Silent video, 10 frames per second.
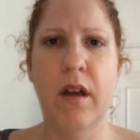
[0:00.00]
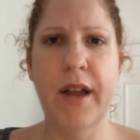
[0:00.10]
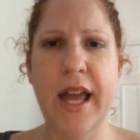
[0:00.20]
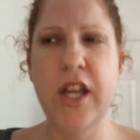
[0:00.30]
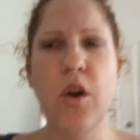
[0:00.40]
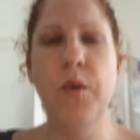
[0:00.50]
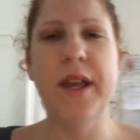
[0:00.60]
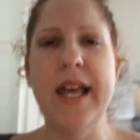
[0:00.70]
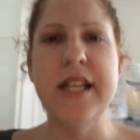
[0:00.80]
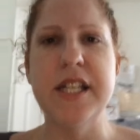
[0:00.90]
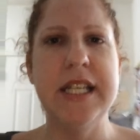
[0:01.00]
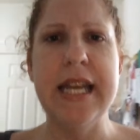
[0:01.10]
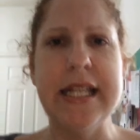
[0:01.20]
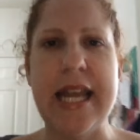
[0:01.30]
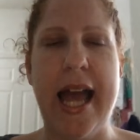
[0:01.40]
Okay, you don't get to
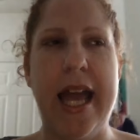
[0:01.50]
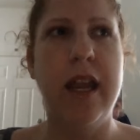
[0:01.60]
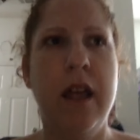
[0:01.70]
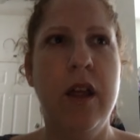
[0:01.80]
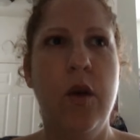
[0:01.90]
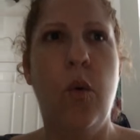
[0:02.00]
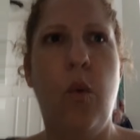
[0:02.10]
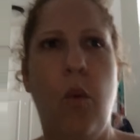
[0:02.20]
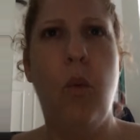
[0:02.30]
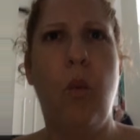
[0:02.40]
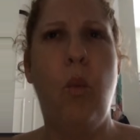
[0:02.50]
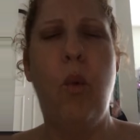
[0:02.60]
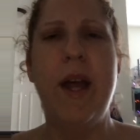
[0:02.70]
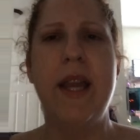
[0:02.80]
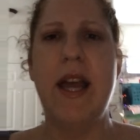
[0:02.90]
dictate
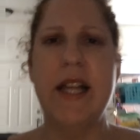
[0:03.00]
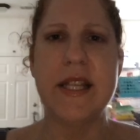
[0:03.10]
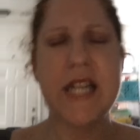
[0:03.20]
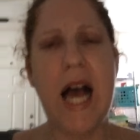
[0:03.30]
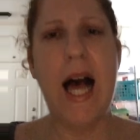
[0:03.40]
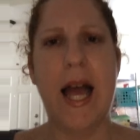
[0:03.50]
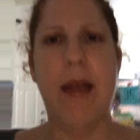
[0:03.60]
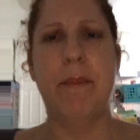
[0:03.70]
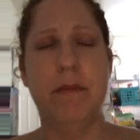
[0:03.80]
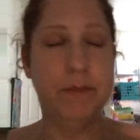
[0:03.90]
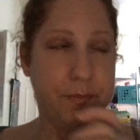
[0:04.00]
when it's time